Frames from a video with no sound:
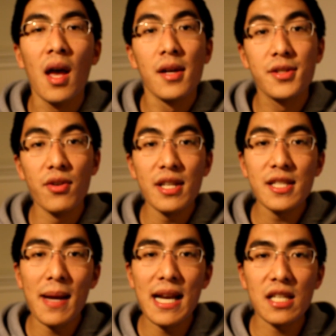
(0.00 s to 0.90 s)
Tune into
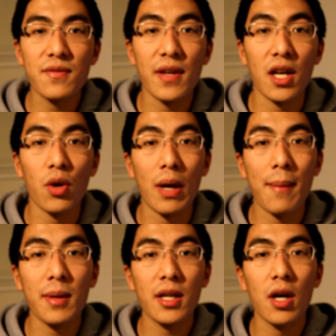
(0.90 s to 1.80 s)
my next video when I'm
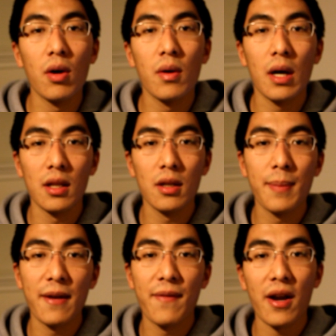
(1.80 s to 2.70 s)
going to go a little
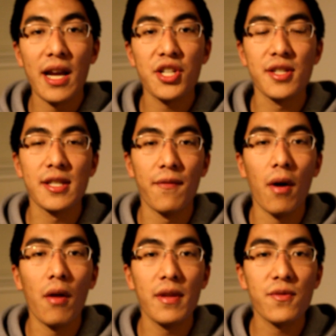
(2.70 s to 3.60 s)
bit variations of
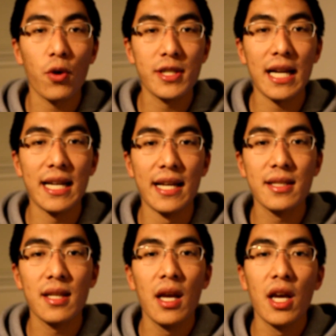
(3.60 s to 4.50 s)
all these 4 techniques